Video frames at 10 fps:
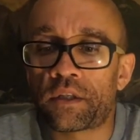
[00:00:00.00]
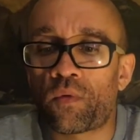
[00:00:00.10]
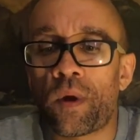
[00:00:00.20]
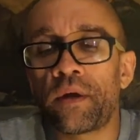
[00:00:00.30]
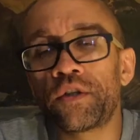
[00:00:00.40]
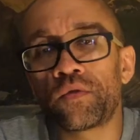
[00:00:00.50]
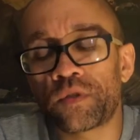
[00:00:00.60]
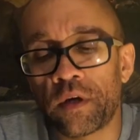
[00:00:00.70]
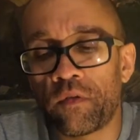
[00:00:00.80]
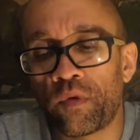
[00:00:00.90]
Surround
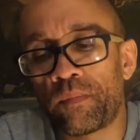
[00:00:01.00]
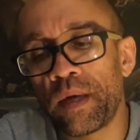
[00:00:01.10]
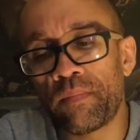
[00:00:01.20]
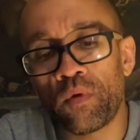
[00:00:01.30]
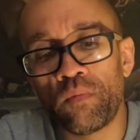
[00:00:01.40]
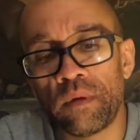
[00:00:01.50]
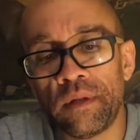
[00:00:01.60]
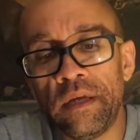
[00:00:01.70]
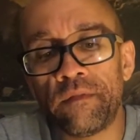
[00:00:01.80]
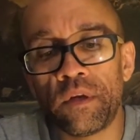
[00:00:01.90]
yourself with people who
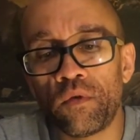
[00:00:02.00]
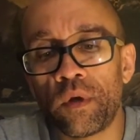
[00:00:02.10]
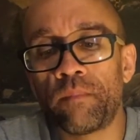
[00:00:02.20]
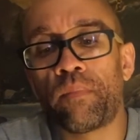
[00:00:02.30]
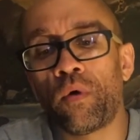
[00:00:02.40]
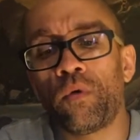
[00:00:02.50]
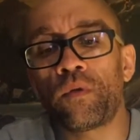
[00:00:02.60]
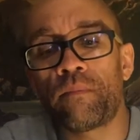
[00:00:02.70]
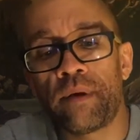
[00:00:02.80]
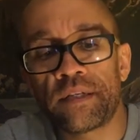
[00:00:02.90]
believe in you and
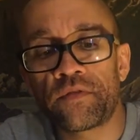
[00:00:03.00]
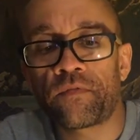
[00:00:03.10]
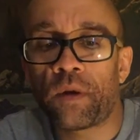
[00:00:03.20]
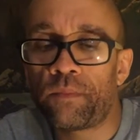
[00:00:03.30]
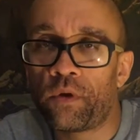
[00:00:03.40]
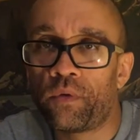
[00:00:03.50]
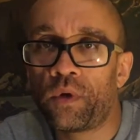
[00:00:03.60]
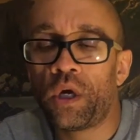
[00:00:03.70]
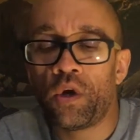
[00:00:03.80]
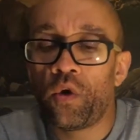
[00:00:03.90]
pull the best from you.
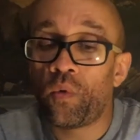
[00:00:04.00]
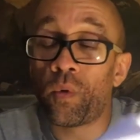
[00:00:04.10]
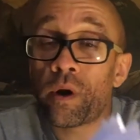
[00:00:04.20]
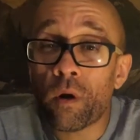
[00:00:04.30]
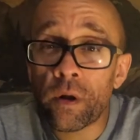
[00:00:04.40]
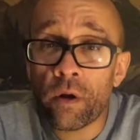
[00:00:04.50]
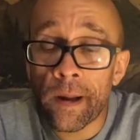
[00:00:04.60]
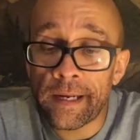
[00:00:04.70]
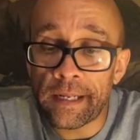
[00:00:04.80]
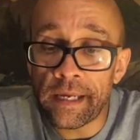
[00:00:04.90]
What are your
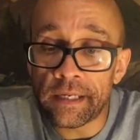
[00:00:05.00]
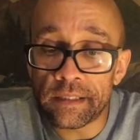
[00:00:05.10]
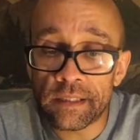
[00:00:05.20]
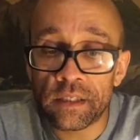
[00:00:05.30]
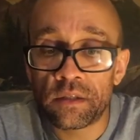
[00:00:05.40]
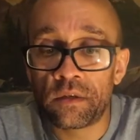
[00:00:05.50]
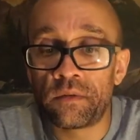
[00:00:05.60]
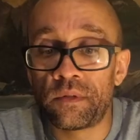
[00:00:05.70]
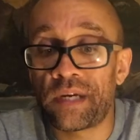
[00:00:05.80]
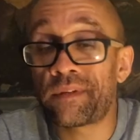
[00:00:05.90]
ideas?
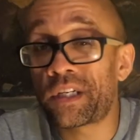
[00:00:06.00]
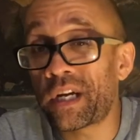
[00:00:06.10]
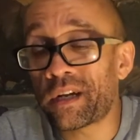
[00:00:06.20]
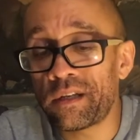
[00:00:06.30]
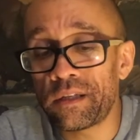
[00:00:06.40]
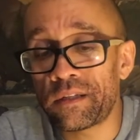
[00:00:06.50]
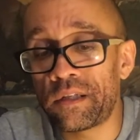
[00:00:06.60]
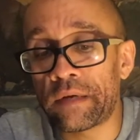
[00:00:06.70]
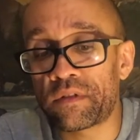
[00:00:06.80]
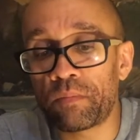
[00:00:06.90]
Do you have a checklist?
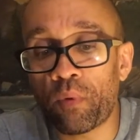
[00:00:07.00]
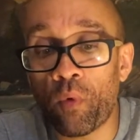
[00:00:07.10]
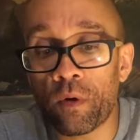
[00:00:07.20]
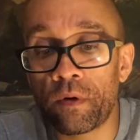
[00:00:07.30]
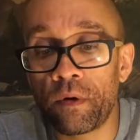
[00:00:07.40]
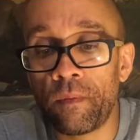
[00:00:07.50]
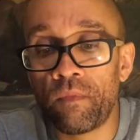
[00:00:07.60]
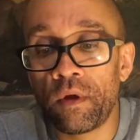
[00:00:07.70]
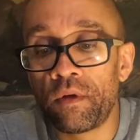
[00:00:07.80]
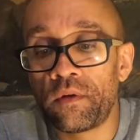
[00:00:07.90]
Do you have support?
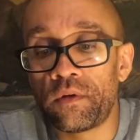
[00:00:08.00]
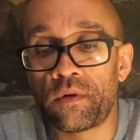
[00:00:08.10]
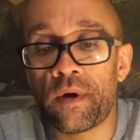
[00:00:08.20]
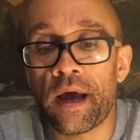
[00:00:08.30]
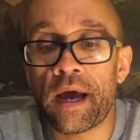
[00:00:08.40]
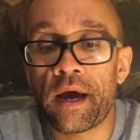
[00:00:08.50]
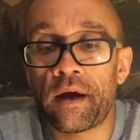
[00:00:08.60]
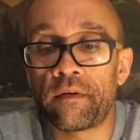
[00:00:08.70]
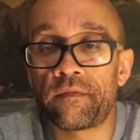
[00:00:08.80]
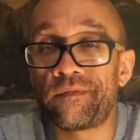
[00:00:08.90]
Do you
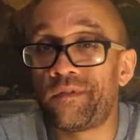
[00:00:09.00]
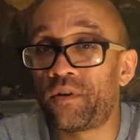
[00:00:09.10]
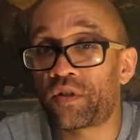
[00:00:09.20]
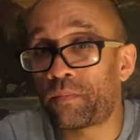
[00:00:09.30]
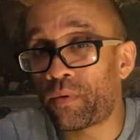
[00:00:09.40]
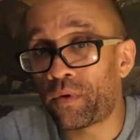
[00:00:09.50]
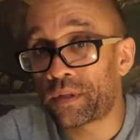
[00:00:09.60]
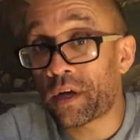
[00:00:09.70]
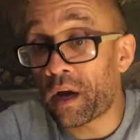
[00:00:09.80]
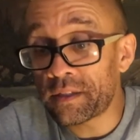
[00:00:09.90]
have your
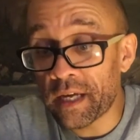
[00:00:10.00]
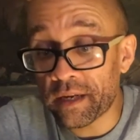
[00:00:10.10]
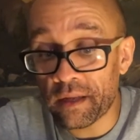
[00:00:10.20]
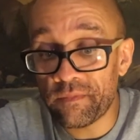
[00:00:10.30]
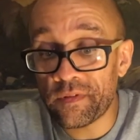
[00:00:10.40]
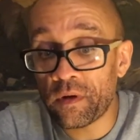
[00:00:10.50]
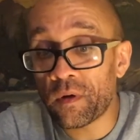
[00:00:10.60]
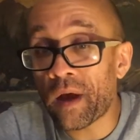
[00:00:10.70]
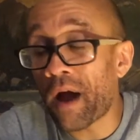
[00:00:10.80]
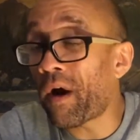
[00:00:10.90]
support's contact
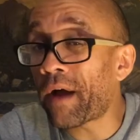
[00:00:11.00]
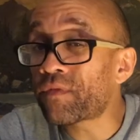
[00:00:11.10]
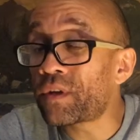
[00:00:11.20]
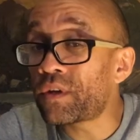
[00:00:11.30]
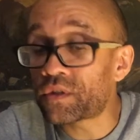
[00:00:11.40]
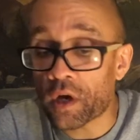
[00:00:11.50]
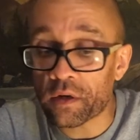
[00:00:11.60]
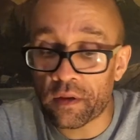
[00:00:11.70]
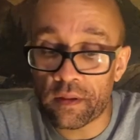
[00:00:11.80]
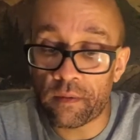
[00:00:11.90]
info? How often do you
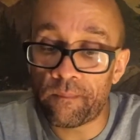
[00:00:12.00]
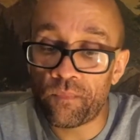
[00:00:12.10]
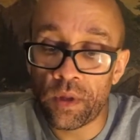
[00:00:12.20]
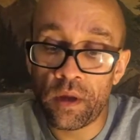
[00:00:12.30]
talk to them?